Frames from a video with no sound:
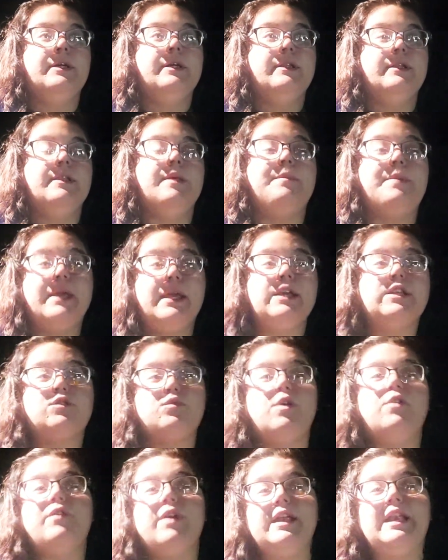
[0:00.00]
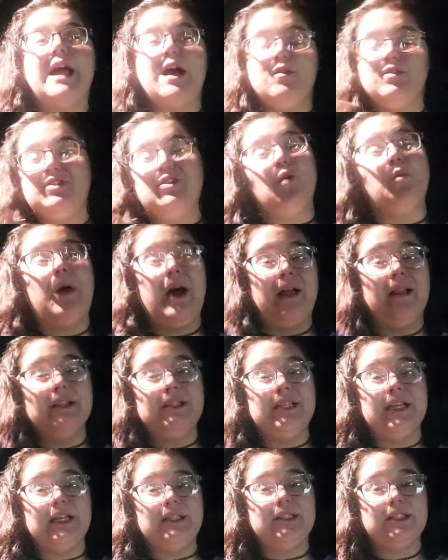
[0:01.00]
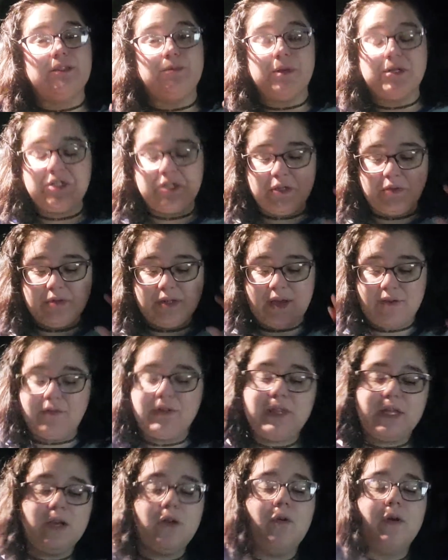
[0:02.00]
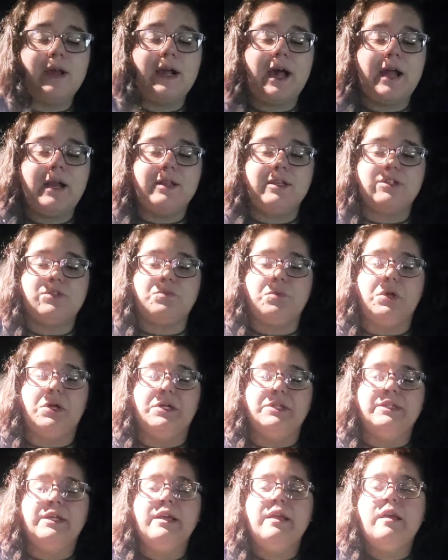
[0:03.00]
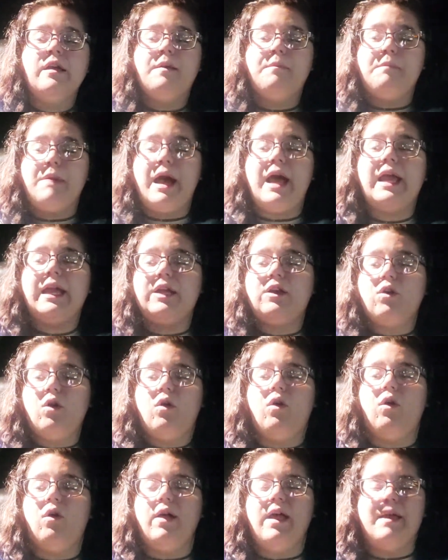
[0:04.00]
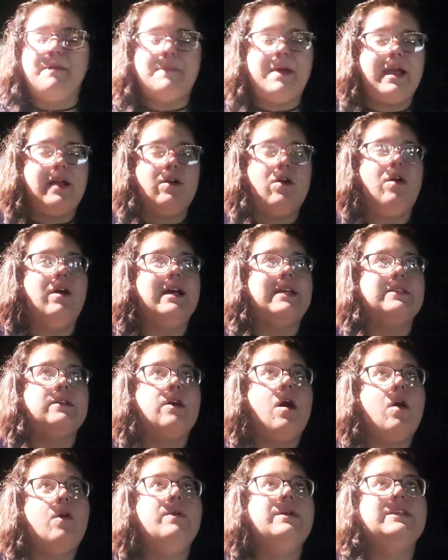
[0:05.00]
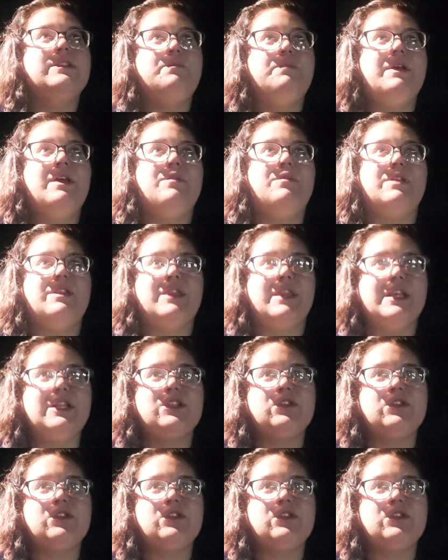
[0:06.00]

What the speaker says: the biggest one right now is no politics, especially with everything going on in this world. My goal has always been with this